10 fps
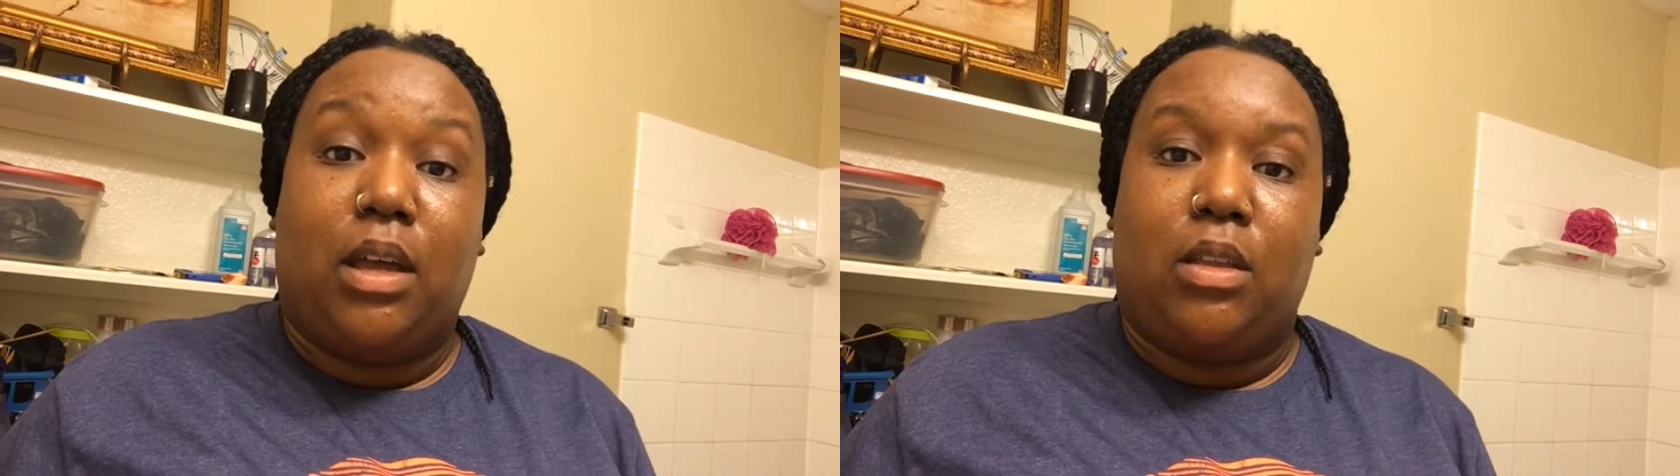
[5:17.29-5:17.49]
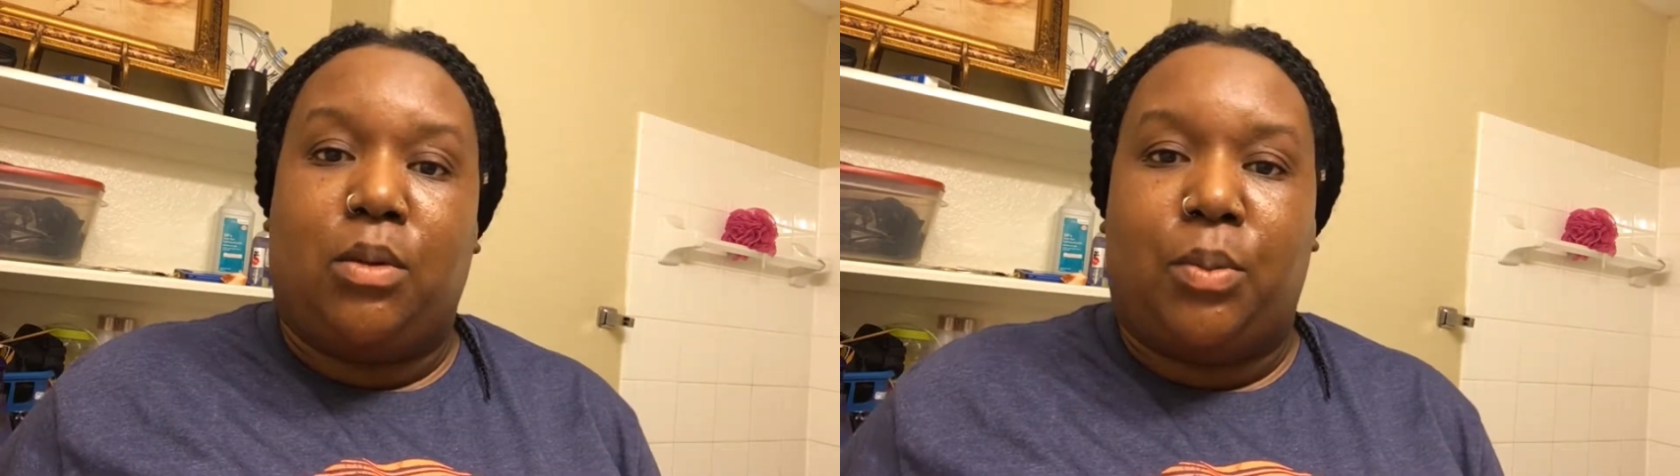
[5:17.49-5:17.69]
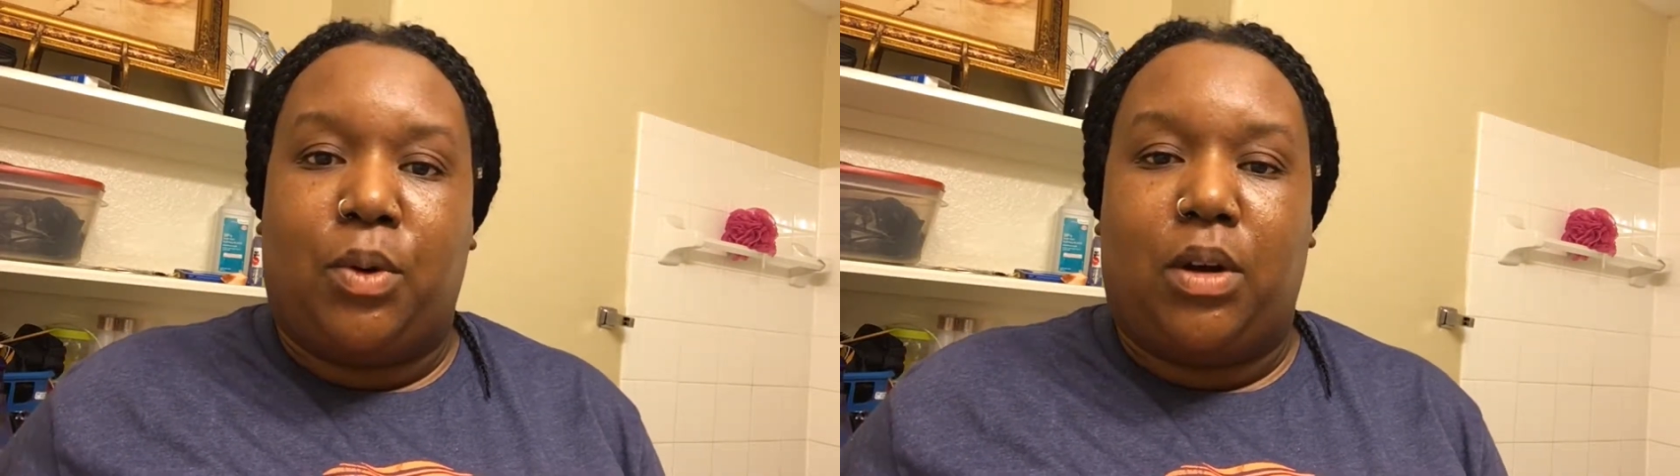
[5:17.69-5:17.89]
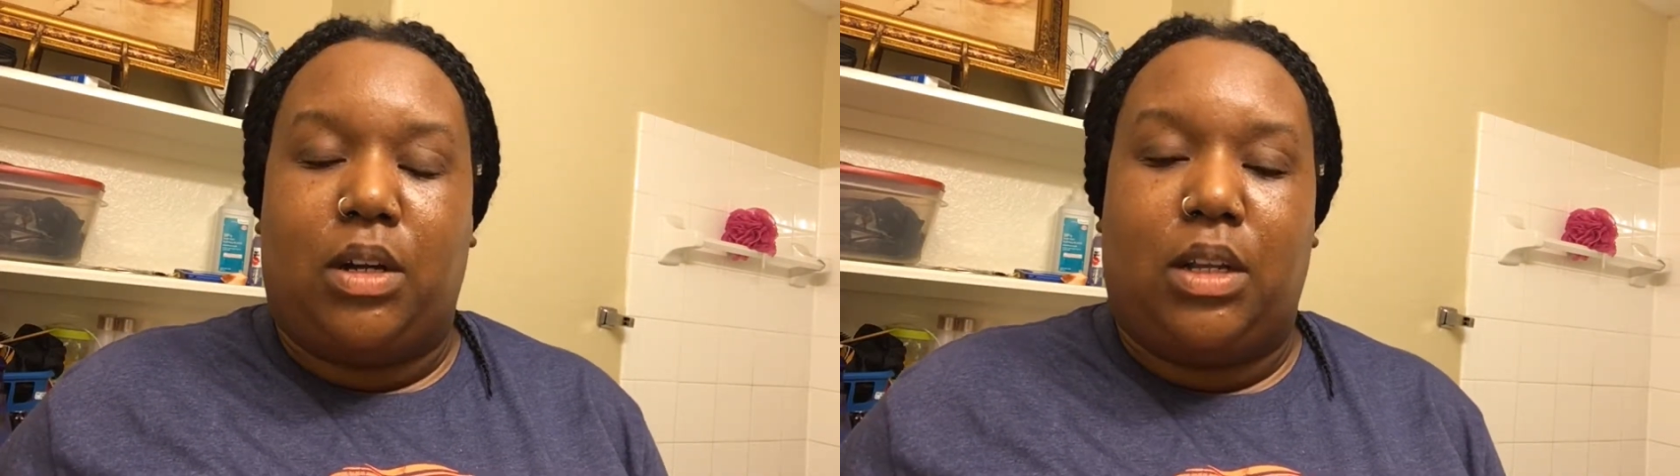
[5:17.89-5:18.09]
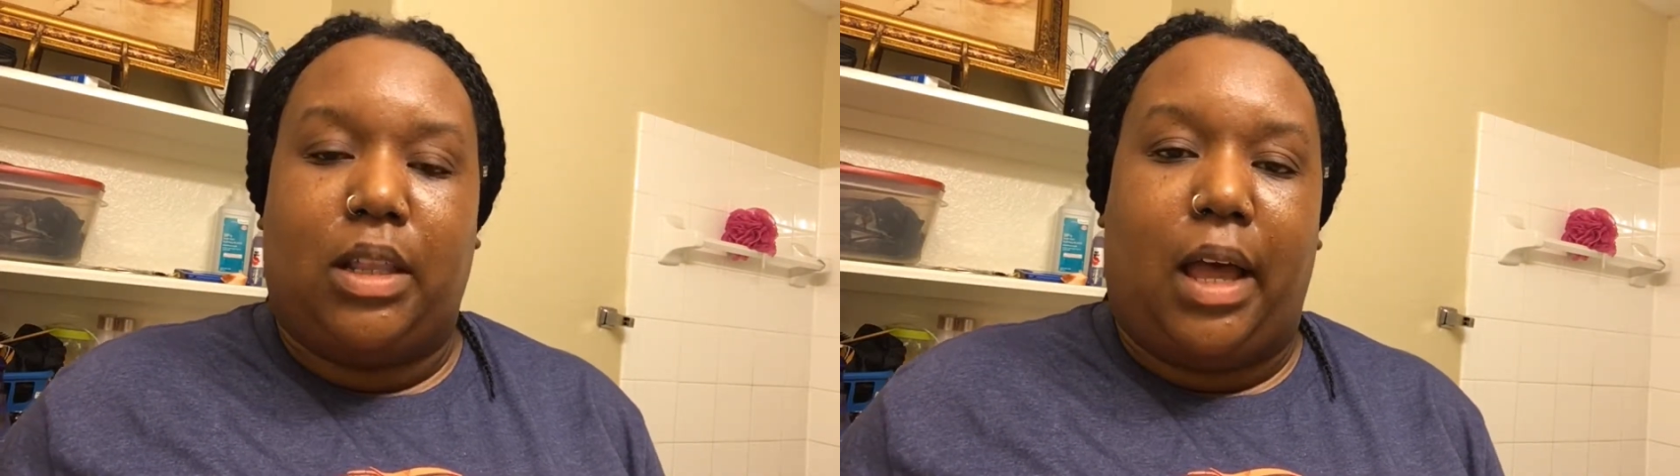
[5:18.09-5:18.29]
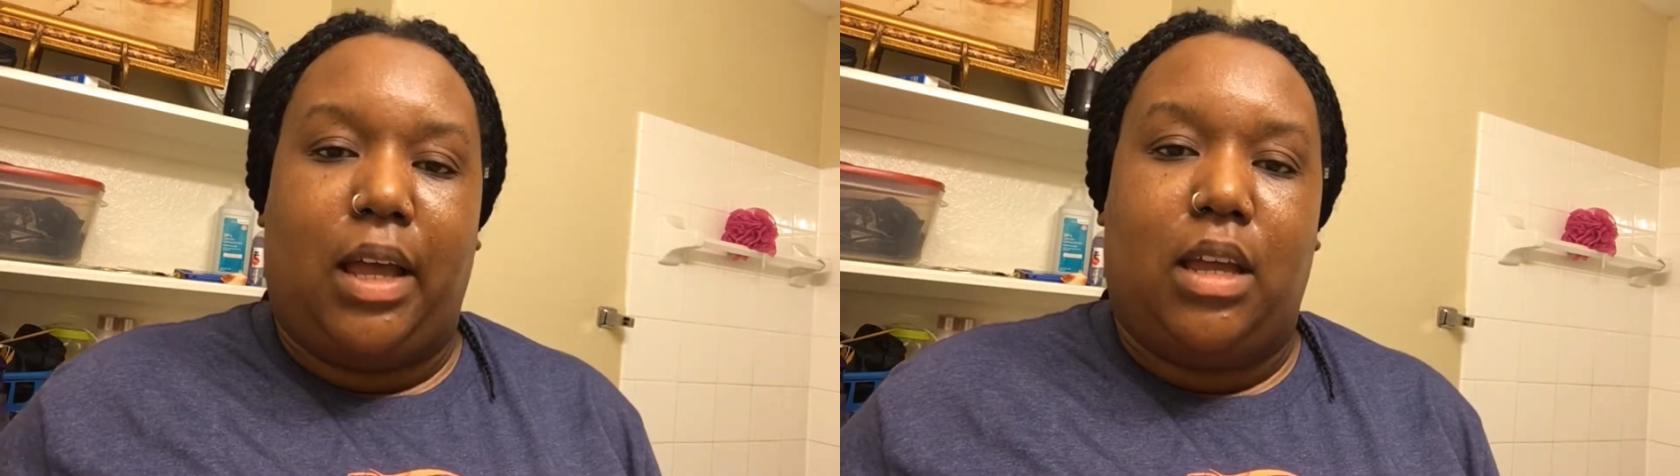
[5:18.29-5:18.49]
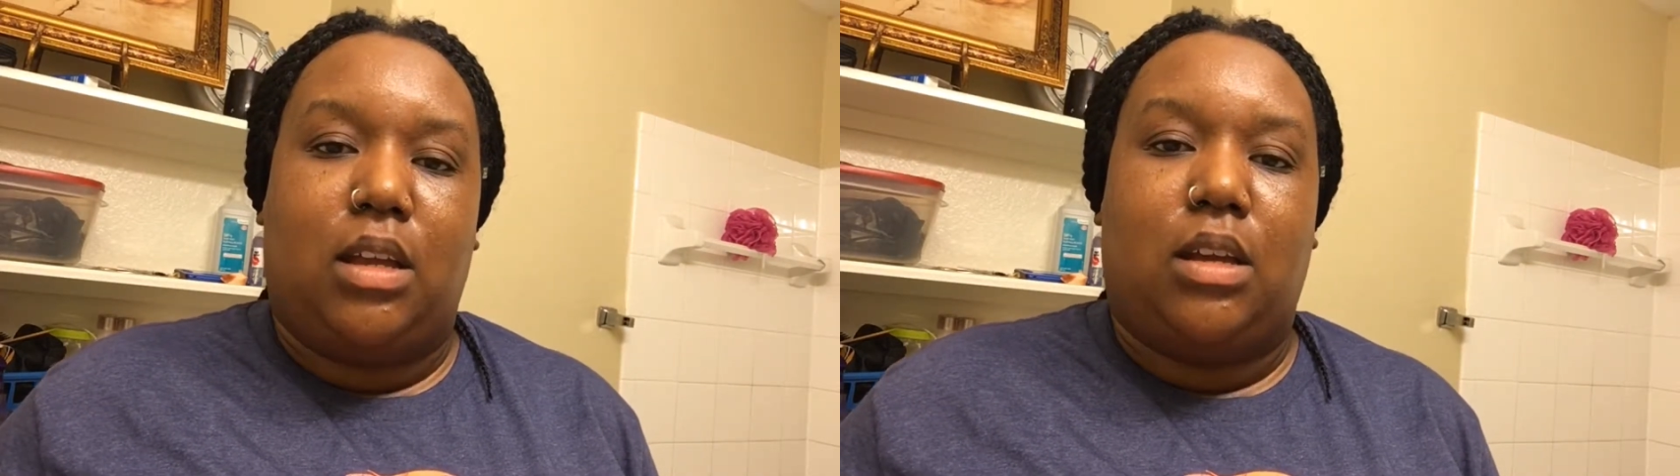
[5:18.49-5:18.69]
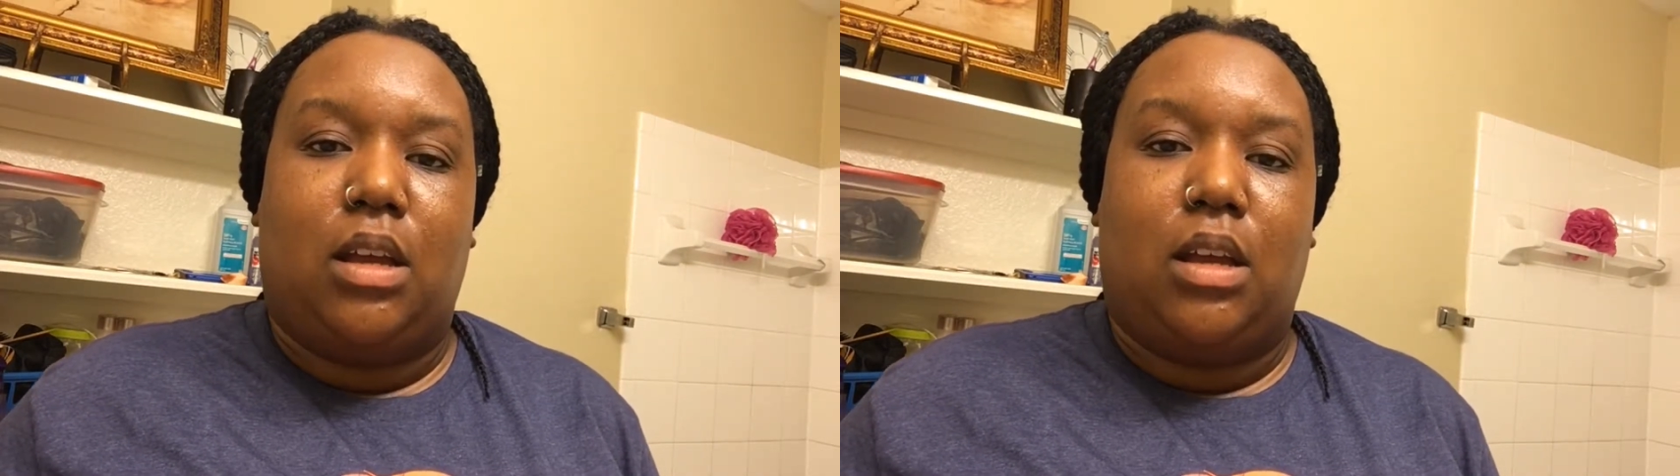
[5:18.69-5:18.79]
in the morning, like,